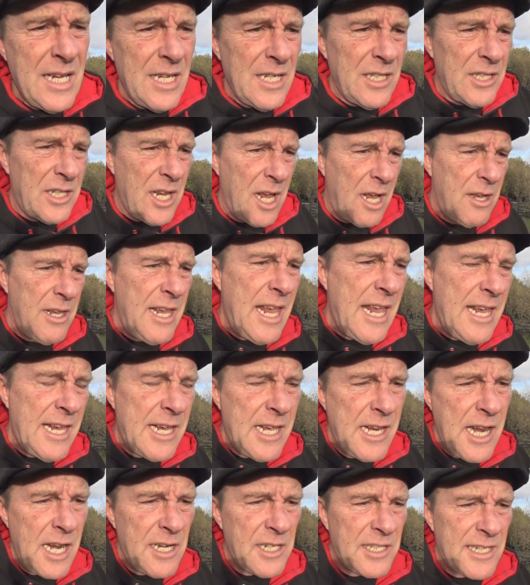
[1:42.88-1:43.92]
So yeah, you
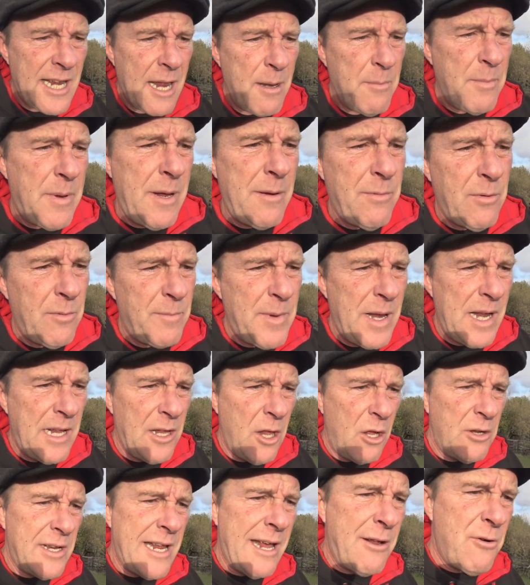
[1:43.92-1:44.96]
can understand people have been in
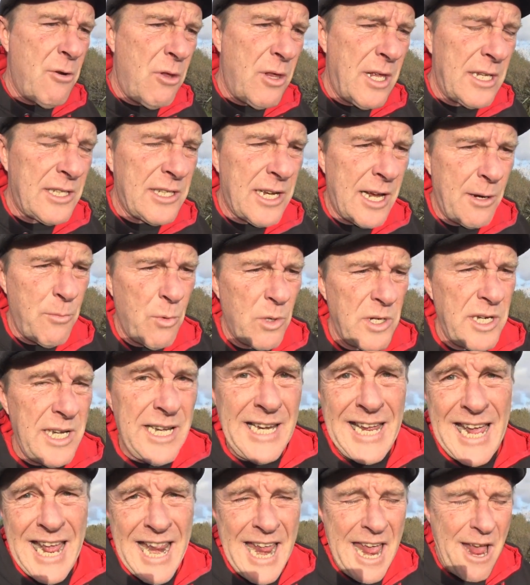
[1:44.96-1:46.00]
lockdown all that time wanting to
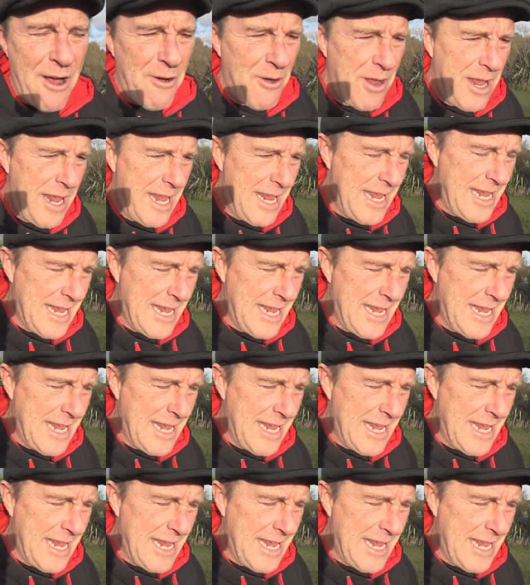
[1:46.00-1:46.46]
get out.